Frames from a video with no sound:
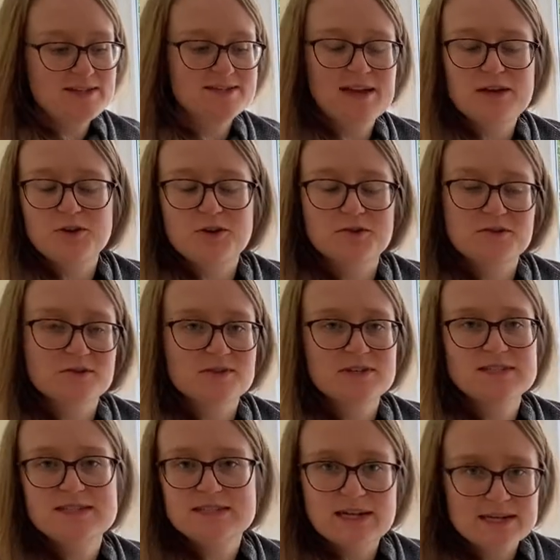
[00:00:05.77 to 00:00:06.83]
cycle
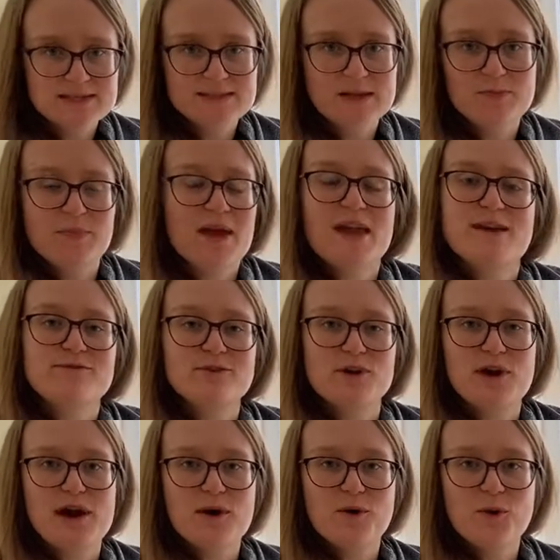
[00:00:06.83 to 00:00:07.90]
stick-slip behaviour
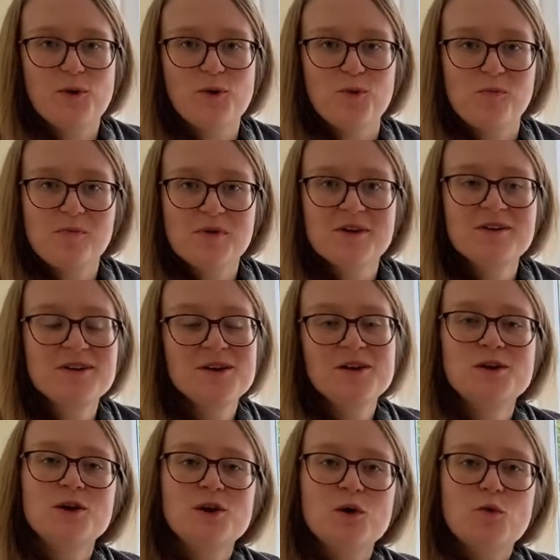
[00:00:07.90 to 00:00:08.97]
at home?
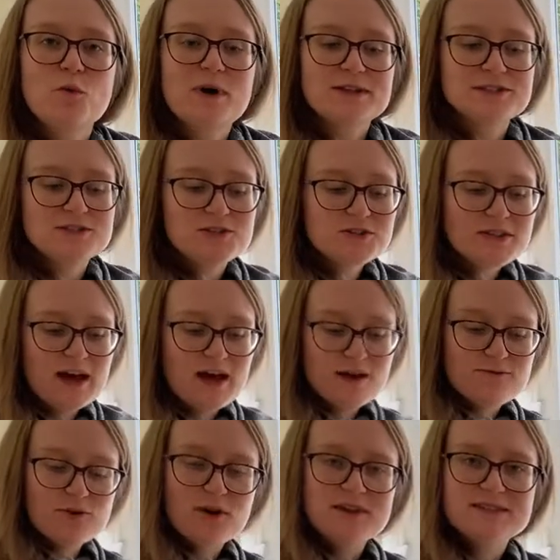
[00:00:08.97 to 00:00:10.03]
Well, to do that
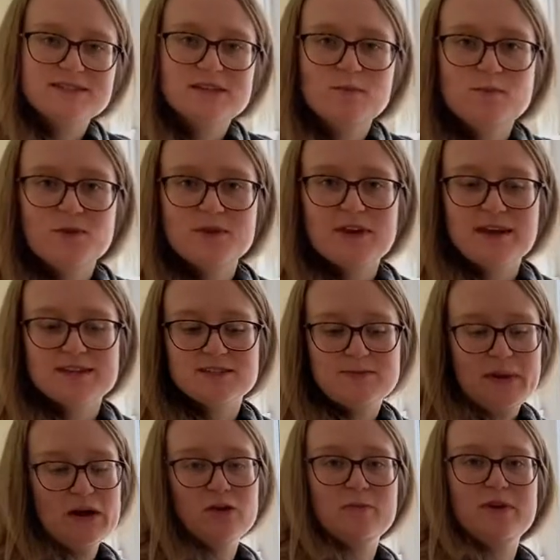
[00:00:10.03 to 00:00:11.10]
I've got a simple
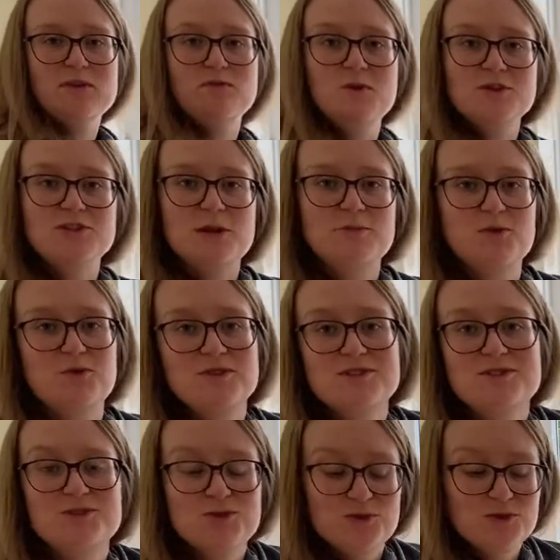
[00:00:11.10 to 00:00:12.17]
experiment which I'm going
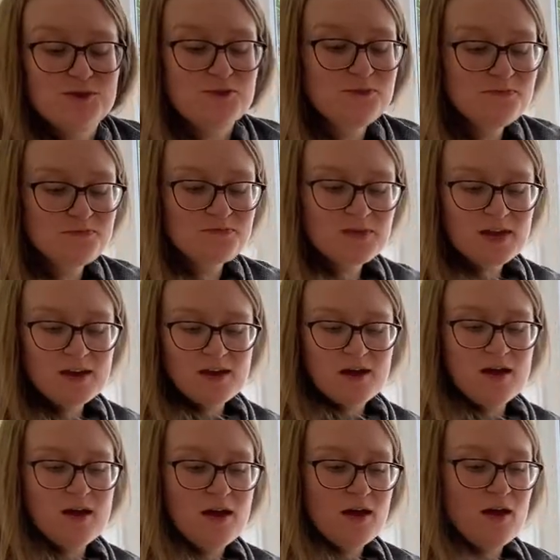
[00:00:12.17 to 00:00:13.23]
to show you.
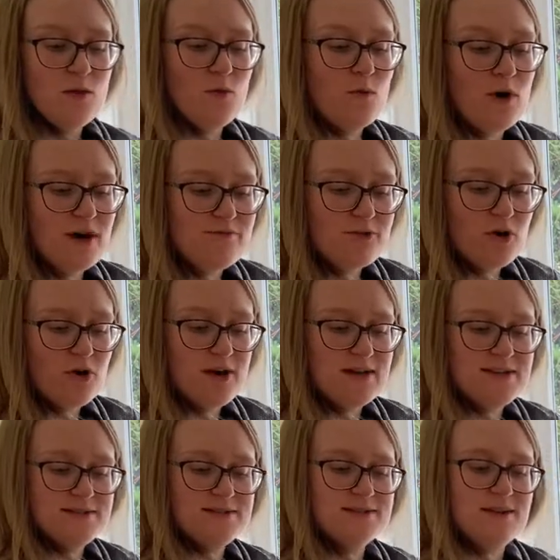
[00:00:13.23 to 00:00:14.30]
What I've got
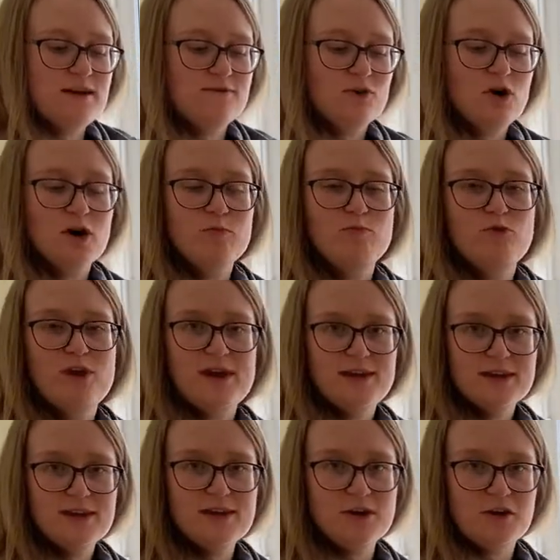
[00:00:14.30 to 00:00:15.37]
is I've got a brick
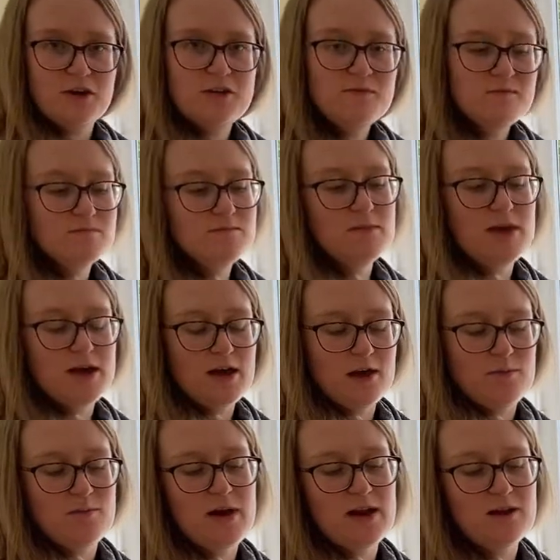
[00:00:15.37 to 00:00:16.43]
here
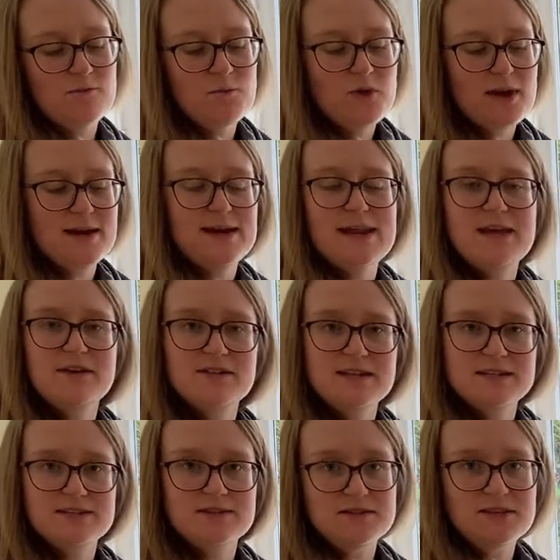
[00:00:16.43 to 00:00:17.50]
and I've put a nail
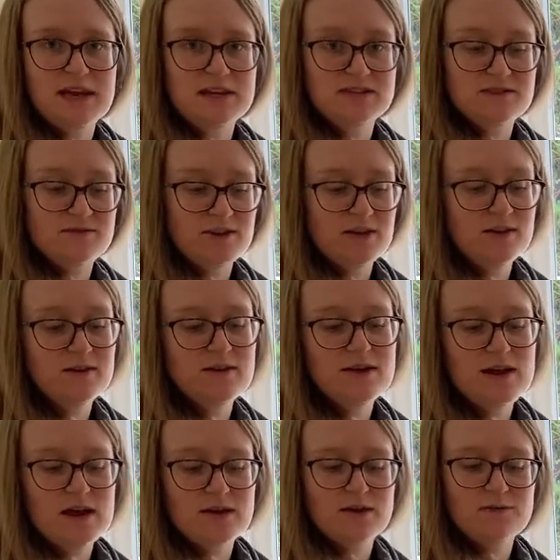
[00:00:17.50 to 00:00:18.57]
into the end of it,
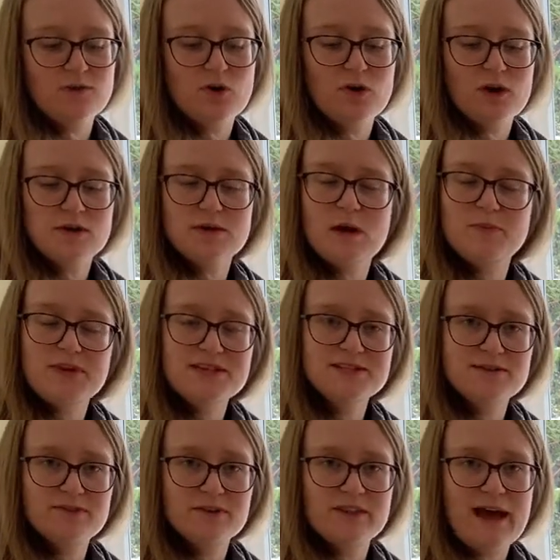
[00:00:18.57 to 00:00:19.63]
and I've got a piece
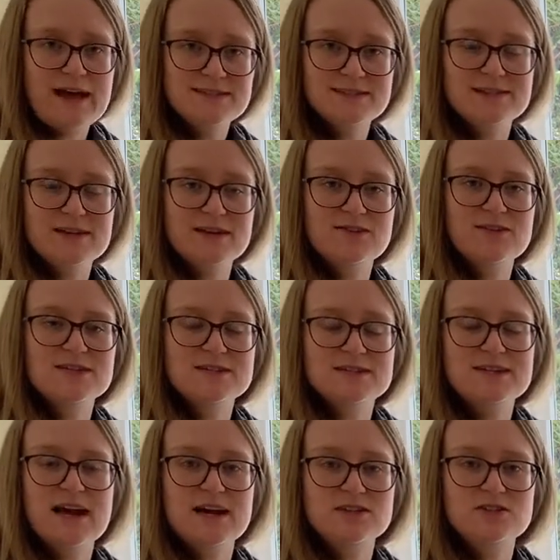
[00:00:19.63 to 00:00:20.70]
of elastic that's
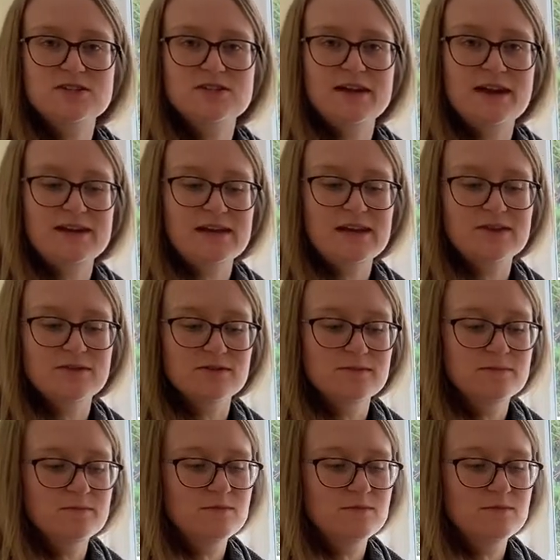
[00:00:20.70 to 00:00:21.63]
attached to that nail.